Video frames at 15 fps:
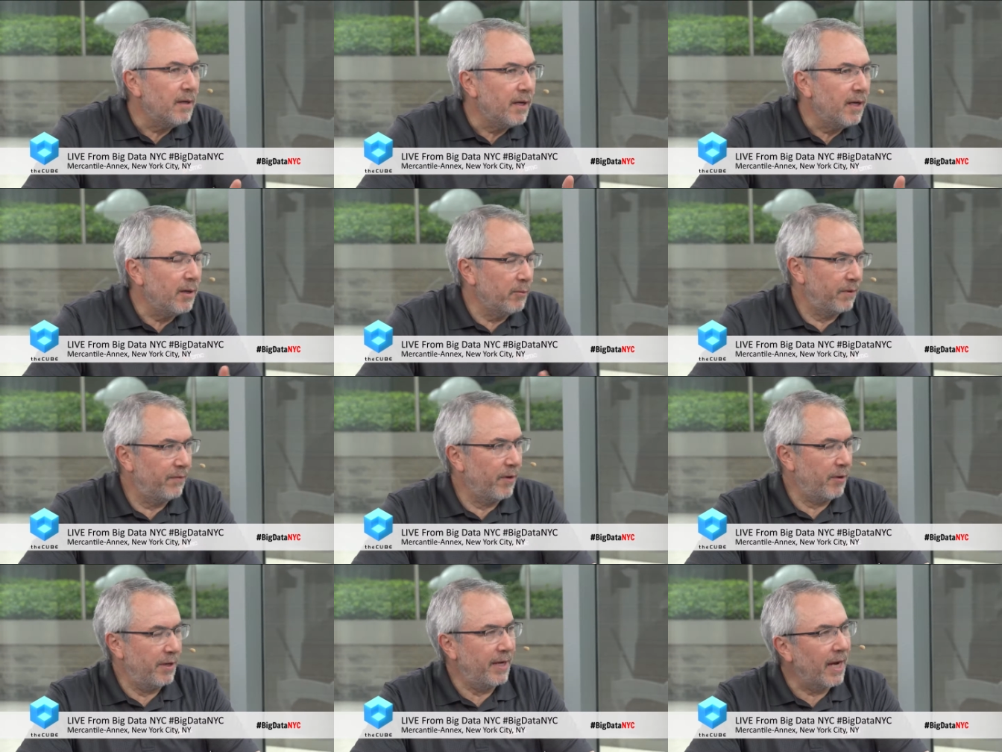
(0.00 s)
it was
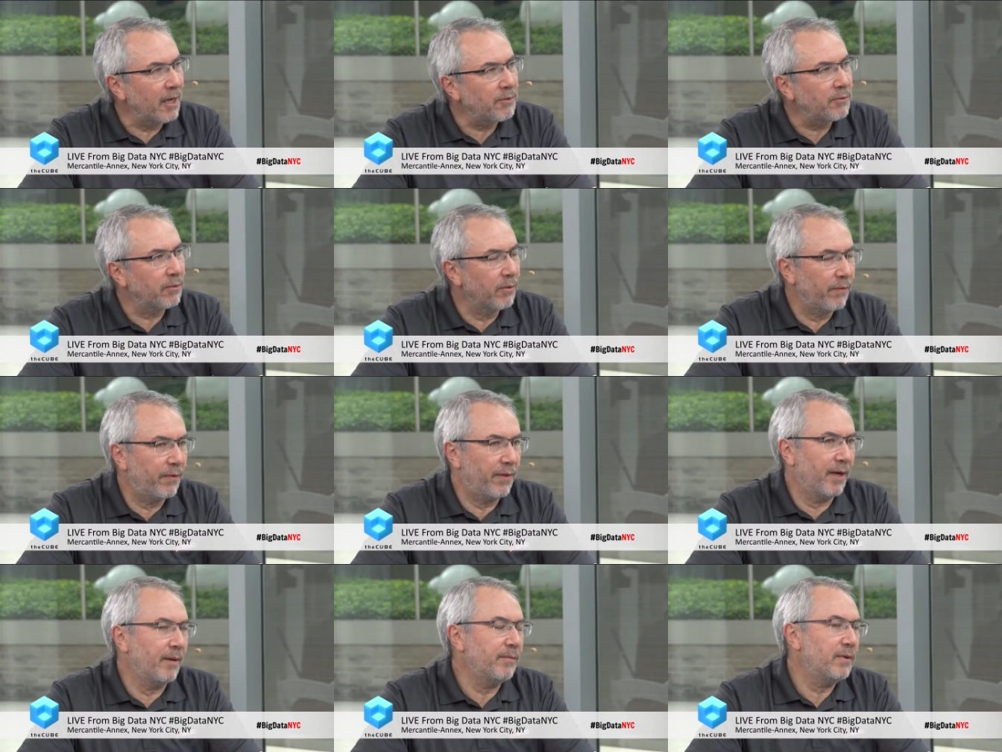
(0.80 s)
very natural for
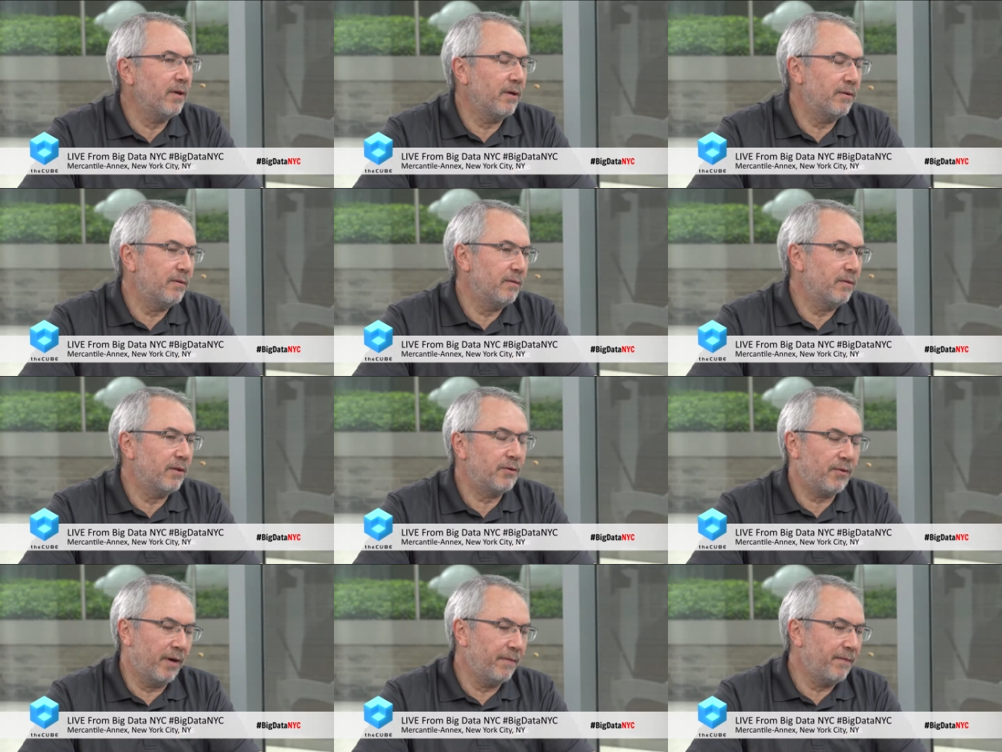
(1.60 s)
them to, to
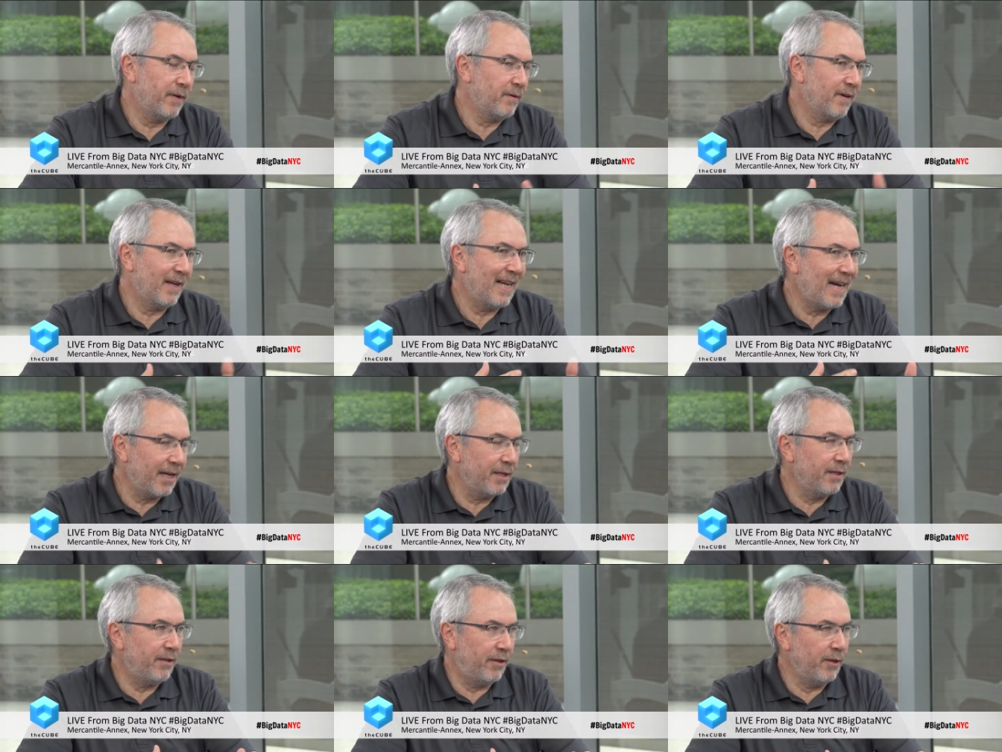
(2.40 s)
try and figure out how
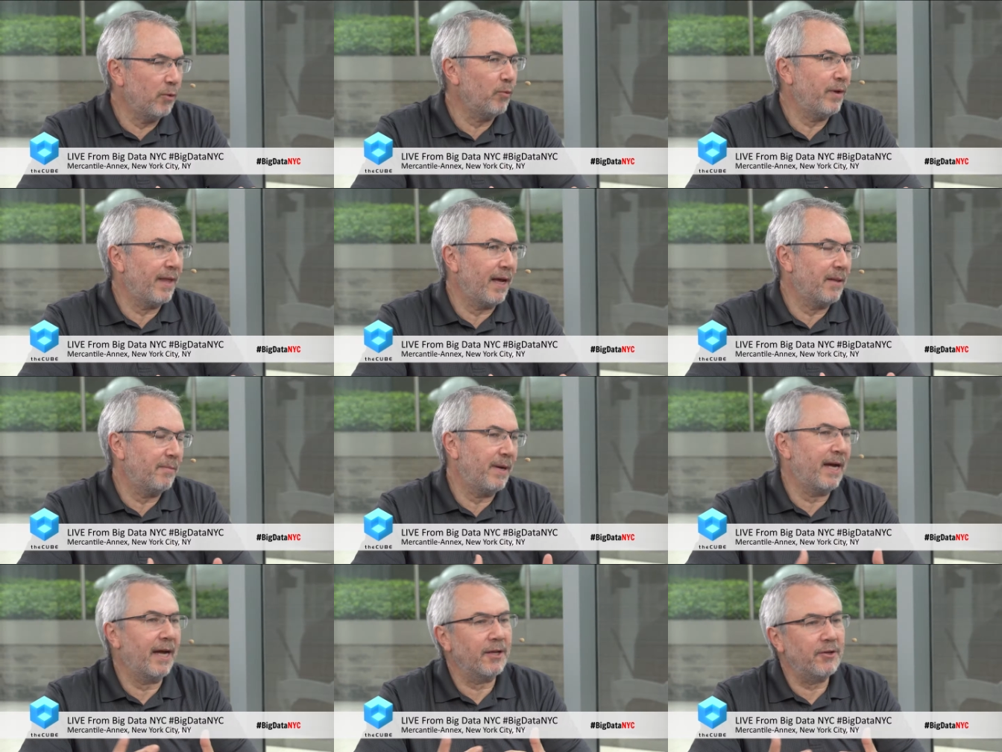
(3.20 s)
to deal with that
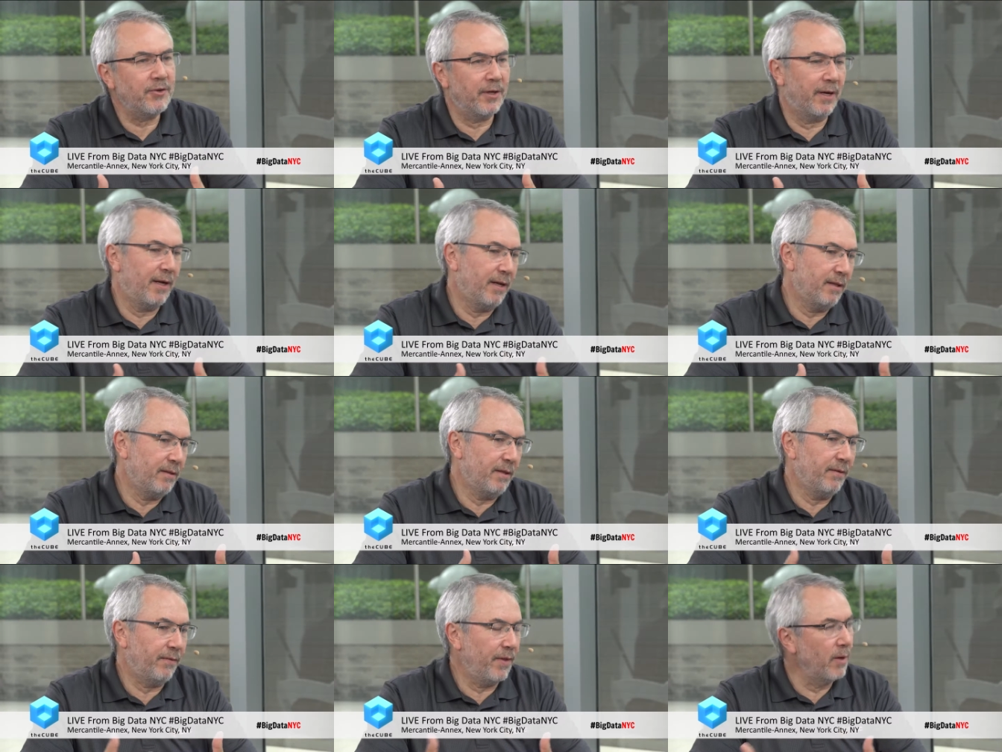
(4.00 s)
batch and
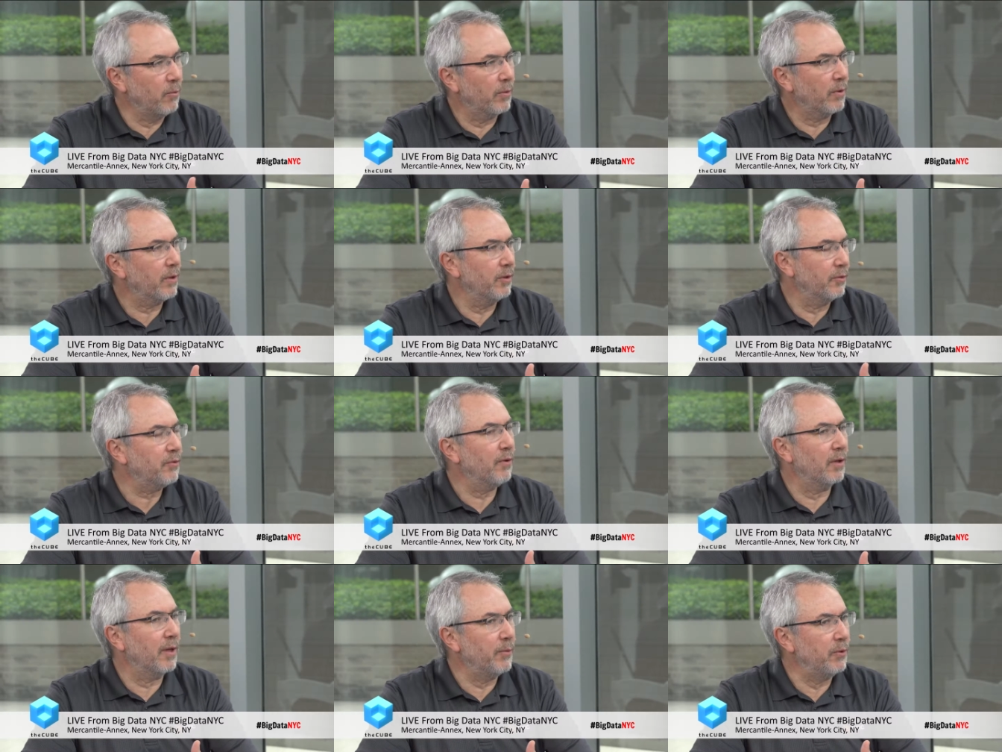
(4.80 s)
if they were
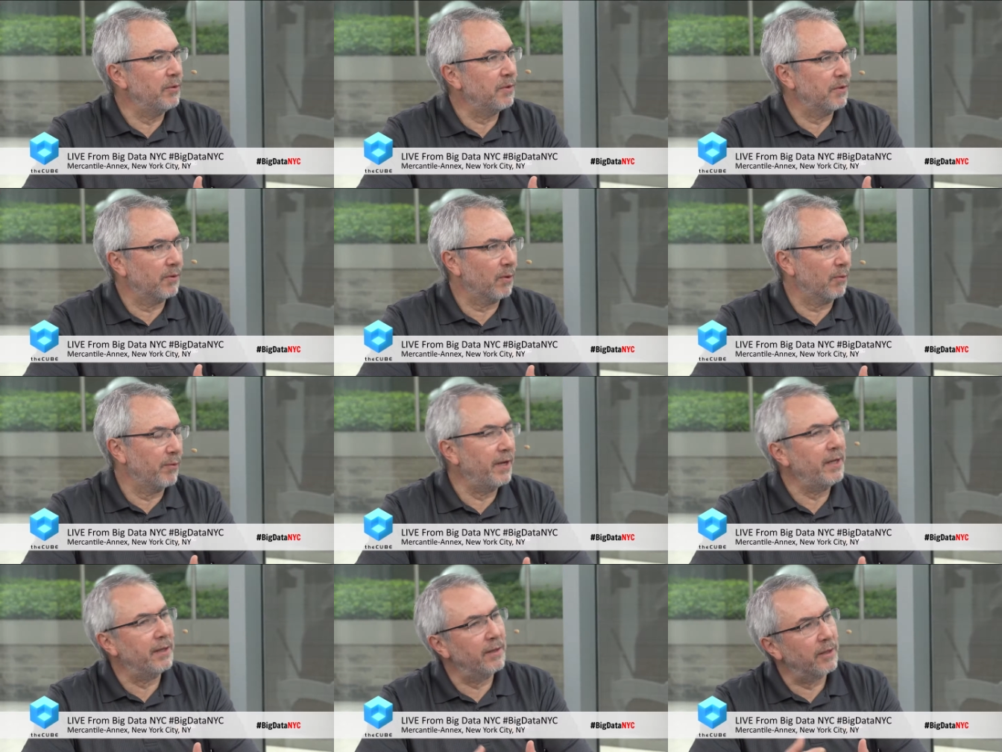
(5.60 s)
Control M users
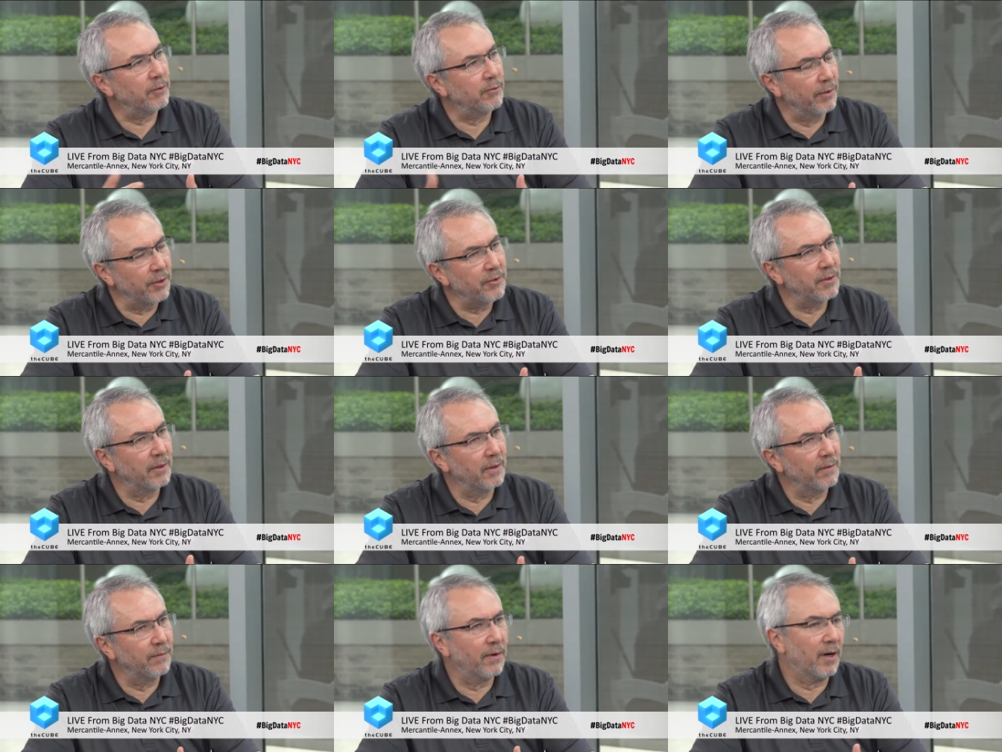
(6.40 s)
already in their
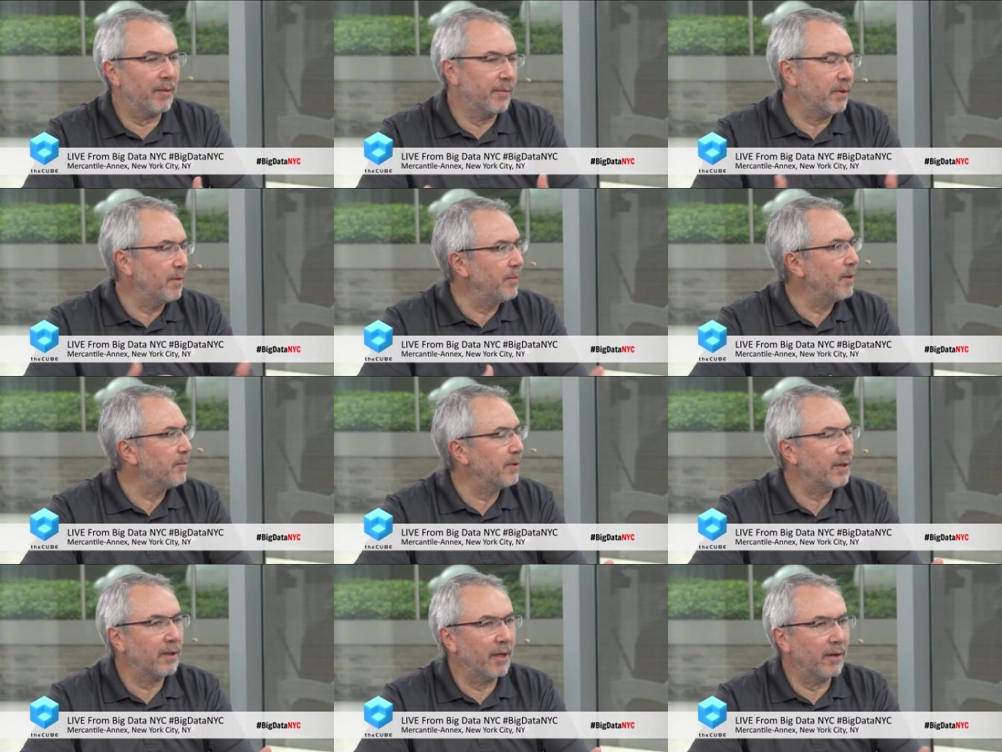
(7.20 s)
traditional environment to be
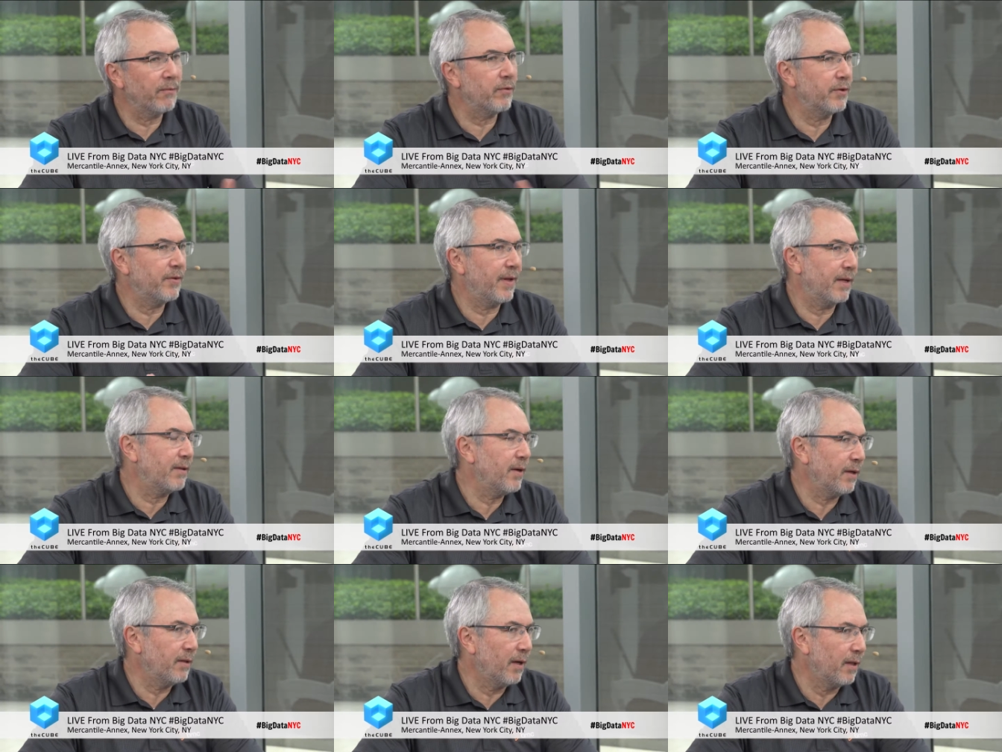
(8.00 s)
able to leverage that
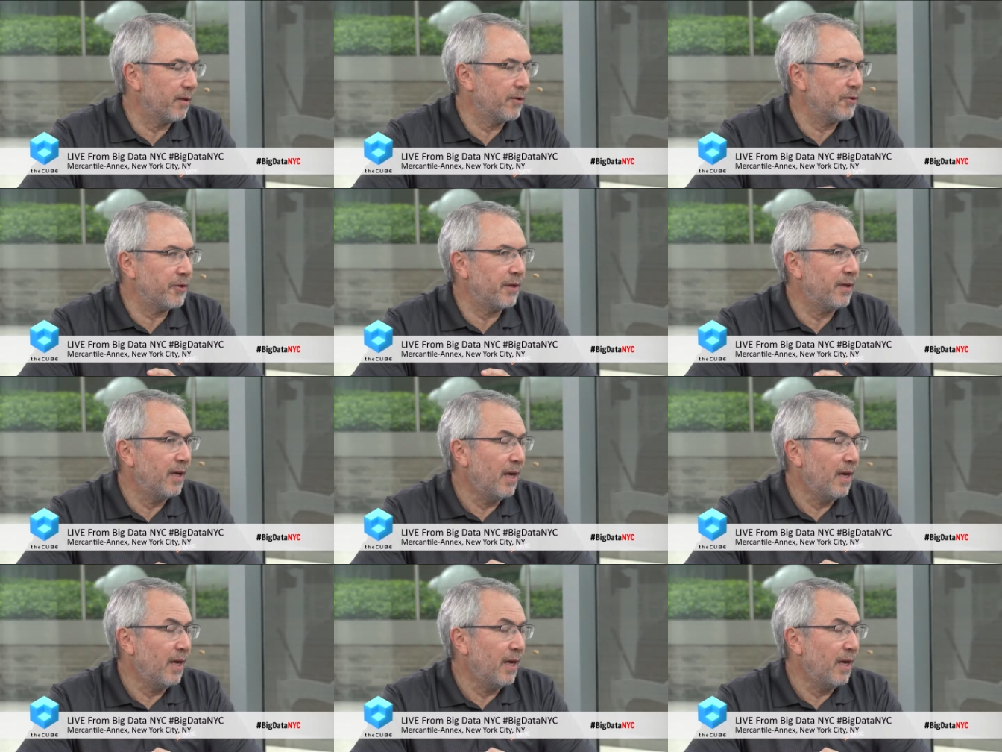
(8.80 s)
technology.